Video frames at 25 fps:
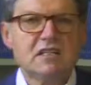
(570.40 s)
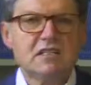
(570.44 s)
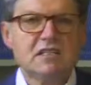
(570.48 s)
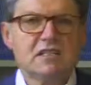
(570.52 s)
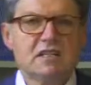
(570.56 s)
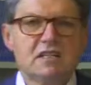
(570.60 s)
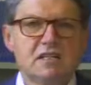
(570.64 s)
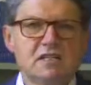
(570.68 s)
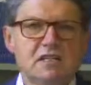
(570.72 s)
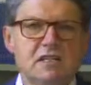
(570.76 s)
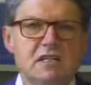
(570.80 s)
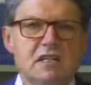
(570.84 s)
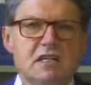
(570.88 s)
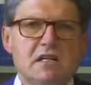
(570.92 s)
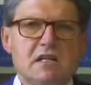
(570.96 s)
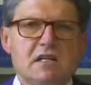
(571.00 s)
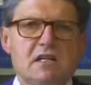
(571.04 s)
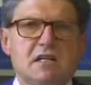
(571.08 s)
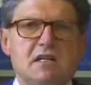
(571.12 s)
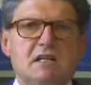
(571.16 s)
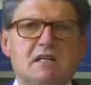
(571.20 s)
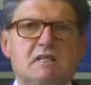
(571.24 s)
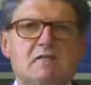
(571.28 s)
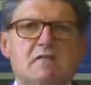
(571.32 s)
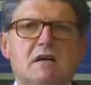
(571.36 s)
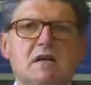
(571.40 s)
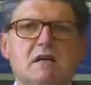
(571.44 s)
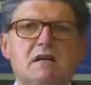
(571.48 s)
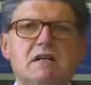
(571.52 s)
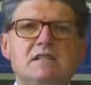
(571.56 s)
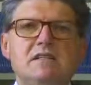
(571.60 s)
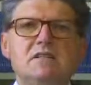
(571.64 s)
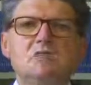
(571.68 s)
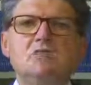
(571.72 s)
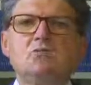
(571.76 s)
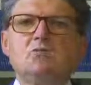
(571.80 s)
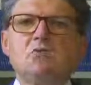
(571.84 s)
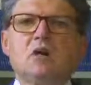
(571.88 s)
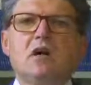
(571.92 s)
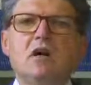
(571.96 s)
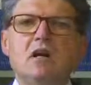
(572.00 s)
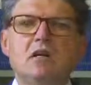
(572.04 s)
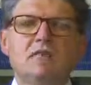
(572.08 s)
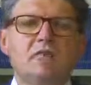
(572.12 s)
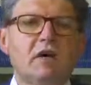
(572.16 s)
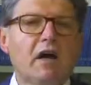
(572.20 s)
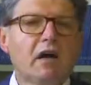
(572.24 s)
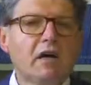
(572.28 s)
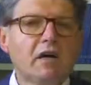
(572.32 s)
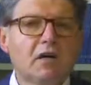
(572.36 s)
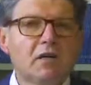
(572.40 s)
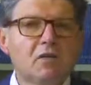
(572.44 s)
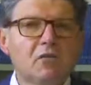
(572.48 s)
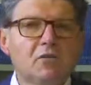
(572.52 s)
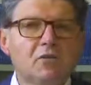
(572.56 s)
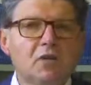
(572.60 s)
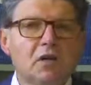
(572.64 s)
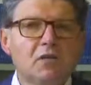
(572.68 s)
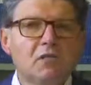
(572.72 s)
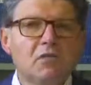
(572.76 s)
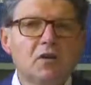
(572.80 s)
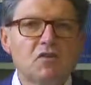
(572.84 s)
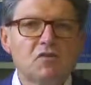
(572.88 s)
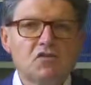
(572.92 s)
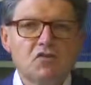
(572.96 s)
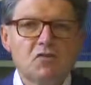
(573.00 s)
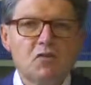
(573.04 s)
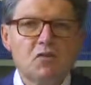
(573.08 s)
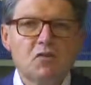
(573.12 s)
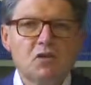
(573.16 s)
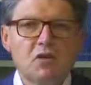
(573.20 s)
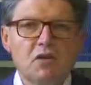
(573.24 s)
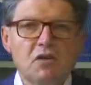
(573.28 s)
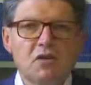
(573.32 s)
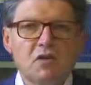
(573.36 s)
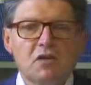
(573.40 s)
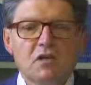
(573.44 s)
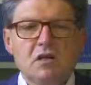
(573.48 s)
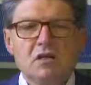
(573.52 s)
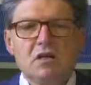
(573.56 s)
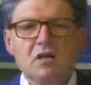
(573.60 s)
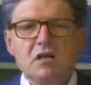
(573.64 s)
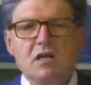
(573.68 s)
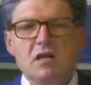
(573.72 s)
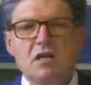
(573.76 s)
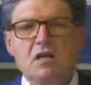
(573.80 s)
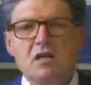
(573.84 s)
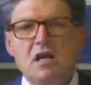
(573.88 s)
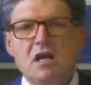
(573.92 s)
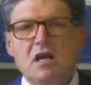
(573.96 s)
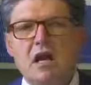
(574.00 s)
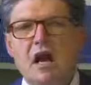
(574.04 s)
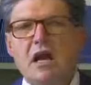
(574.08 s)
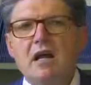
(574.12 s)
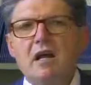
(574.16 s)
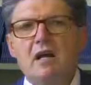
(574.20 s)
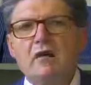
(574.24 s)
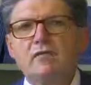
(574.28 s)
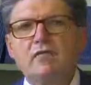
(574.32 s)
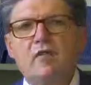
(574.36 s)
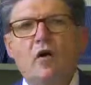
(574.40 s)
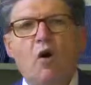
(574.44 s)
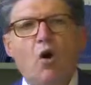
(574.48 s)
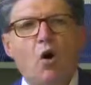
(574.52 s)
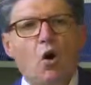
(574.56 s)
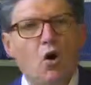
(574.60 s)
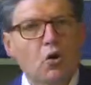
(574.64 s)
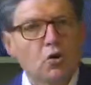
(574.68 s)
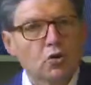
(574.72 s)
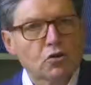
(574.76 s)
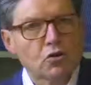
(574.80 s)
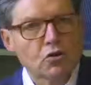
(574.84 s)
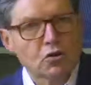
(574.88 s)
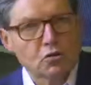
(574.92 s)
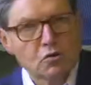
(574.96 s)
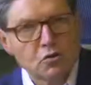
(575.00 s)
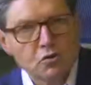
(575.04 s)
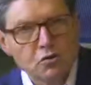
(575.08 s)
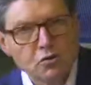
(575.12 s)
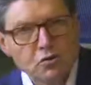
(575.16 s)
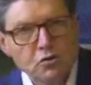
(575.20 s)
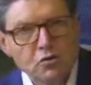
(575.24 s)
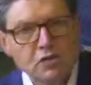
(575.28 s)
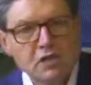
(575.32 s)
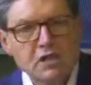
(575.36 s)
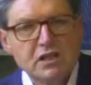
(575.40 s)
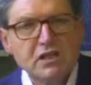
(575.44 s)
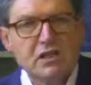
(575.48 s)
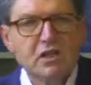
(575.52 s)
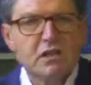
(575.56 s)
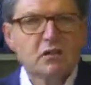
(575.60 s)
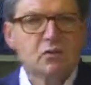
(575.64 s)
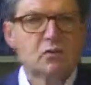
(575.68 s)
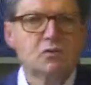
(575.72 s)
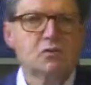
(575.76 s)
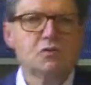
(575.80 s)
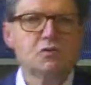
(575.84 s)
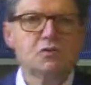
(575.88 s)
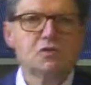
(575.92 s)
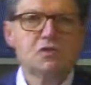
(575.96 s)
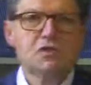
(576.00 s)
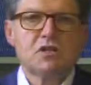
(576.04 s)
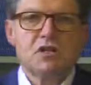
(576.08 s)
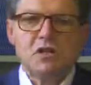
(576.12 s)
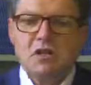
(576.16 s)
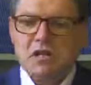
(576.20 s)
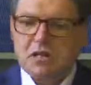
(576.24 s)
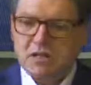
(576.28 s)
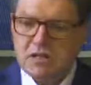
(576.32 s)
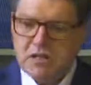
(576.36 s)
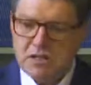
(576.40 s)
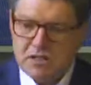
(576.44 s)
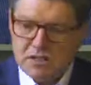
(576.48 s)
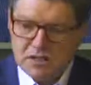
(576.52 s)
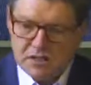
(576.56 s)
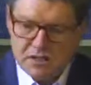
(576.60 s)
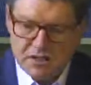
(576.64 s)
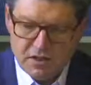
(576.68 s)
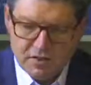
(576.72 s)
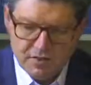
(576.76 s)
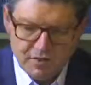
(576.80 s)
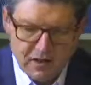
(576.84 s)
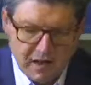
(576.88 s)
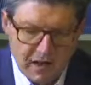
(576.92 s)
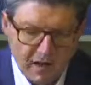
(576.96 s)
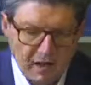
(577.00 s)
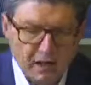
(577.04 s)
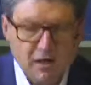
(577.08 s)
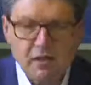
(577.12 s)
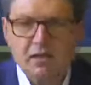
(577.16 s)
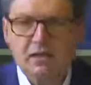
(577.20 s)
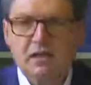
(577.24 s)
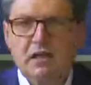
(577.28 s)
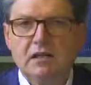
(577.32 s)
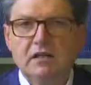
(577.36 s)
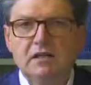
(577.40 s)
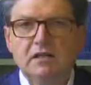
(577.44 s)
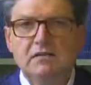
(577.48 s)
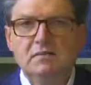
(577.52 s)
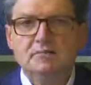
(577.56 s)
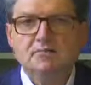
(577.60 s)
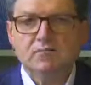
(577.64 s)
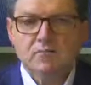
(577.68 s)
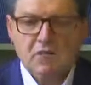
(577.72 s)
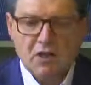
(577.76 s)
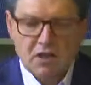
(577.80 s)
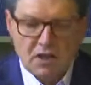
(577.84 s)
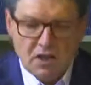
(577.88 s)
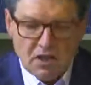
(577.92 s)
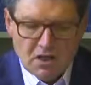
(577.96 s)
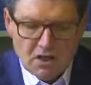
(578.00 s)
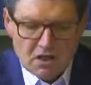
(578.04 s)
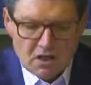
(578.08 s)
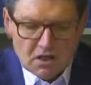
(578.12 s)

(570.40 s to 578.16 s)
And I'm not going to talk here about theory of art. I just want to point out that there are cultural changes.